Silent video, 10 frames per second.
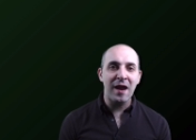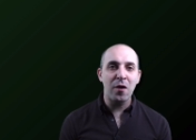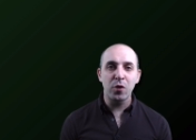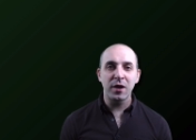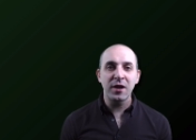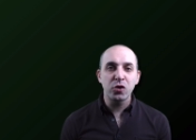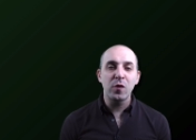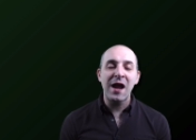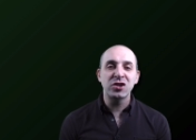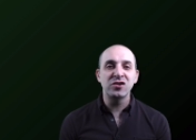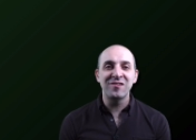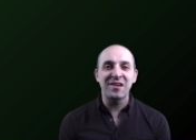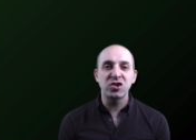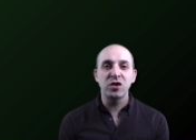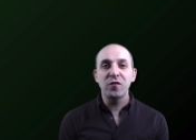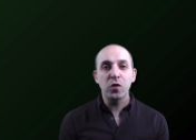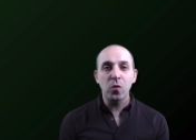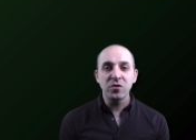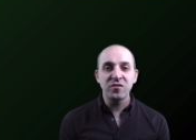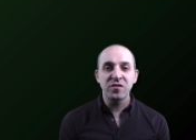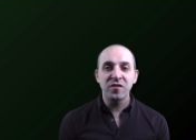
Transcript: our interaction section of the course.